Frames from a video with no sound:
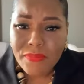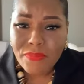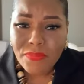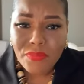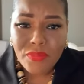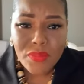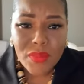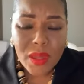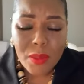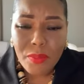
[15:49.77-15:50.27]

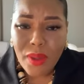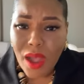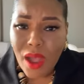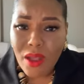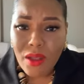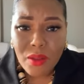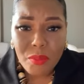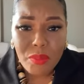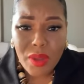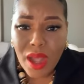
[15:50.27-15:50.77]

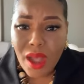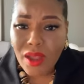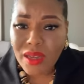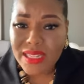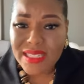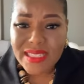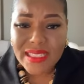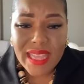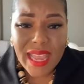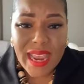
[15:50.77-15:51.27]
Paul is
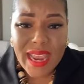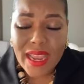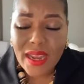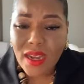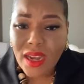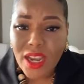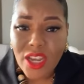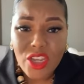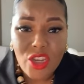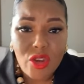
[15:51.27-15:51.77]
saying,
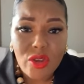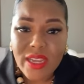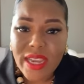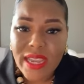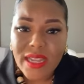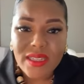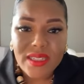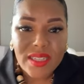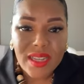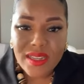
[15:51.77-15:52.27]
you can't
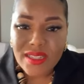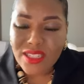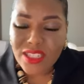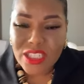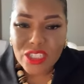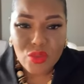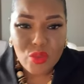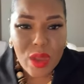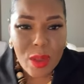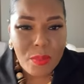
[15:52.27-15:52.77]
touch this
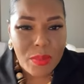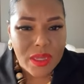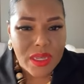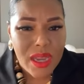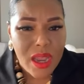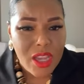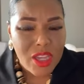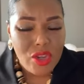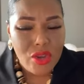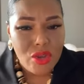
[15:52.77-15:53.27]
weapon.
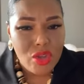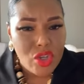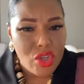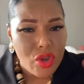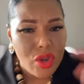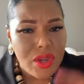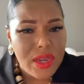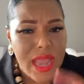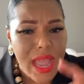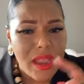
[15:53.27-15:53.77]
You're
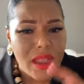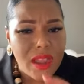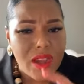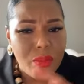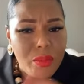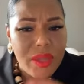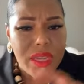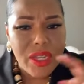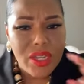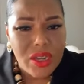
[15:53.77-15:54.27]
not going to be
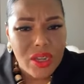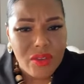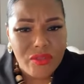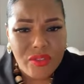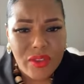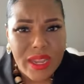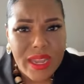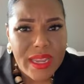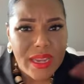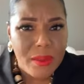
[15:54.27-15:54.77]
good for
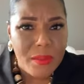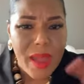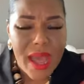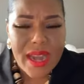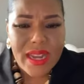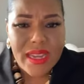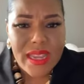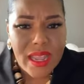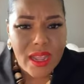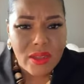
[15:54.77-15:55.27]
anybody
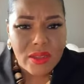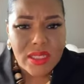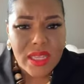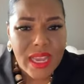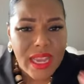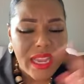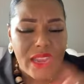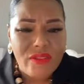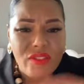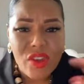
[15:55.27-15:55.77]
else if
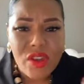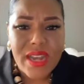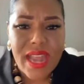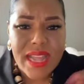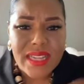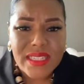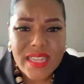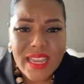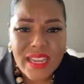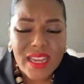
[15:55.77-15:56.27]
you're not
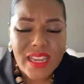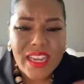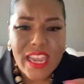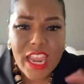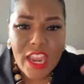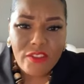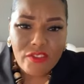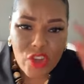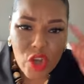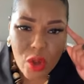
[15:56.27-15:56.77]
taking care of
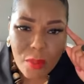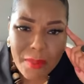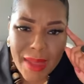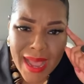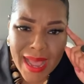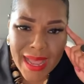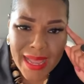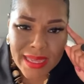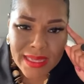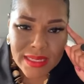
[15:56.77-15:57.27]
your
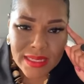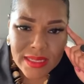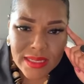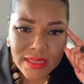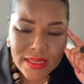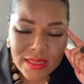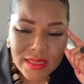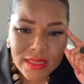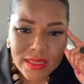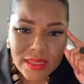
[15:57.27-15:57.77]
mind
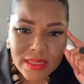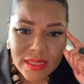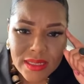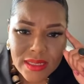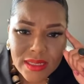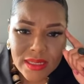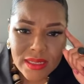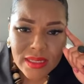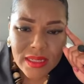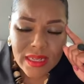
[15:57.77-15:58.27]

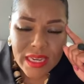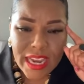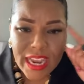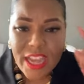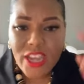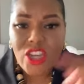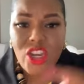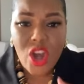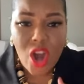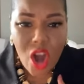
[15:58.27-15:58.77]
and
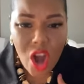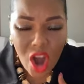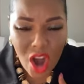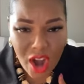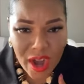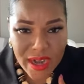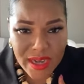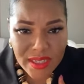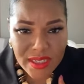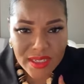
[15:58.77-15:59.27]
your
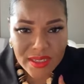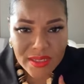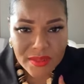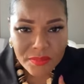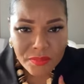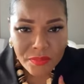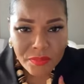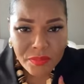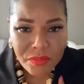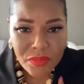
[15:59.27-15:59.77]
heart.
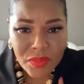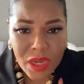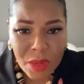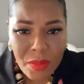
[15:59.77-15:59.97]
Come on.